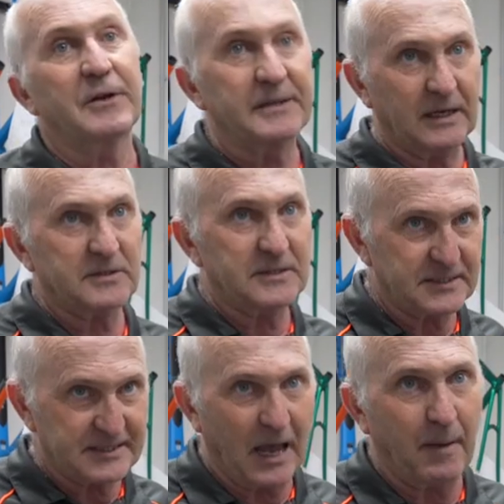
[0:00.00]
that it doesn't
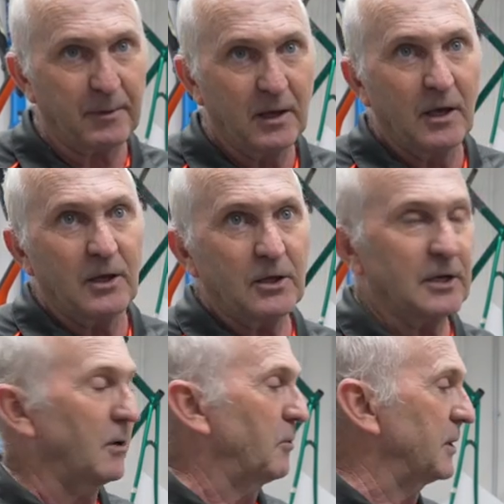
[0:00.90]
snap, you
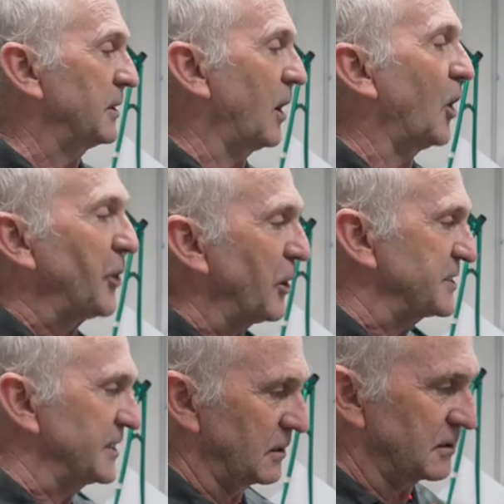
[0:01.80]
know. And I don't
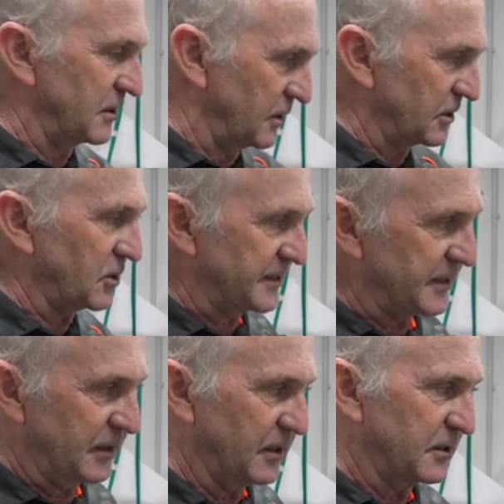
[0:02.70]
see this in this. I
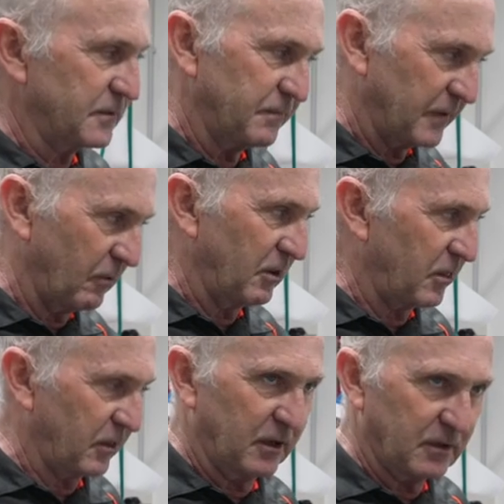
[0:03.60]
see that it's very
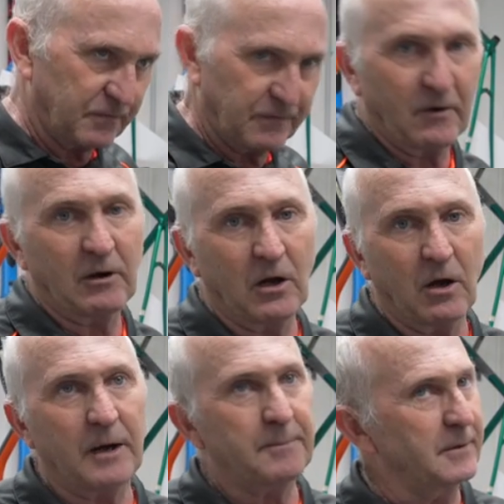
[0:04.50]
thin, it's very
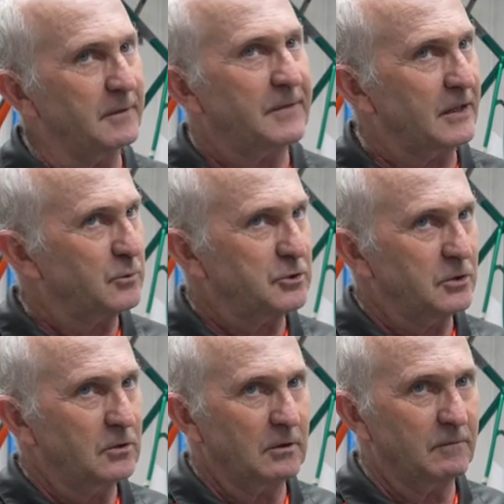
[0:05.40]
light, but if that's what
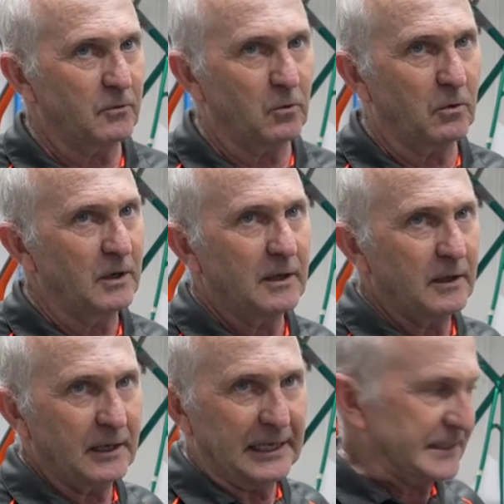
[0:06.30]
you're looking for,
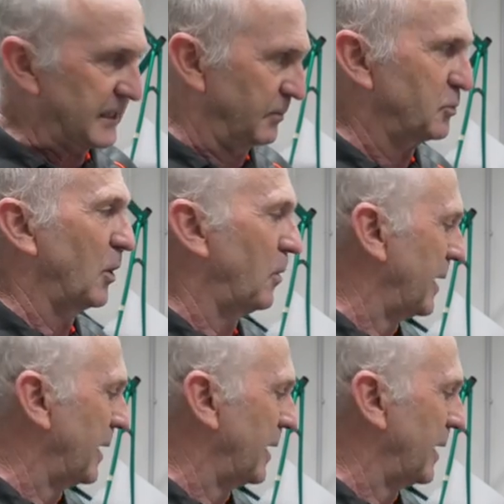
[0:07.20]
it seems well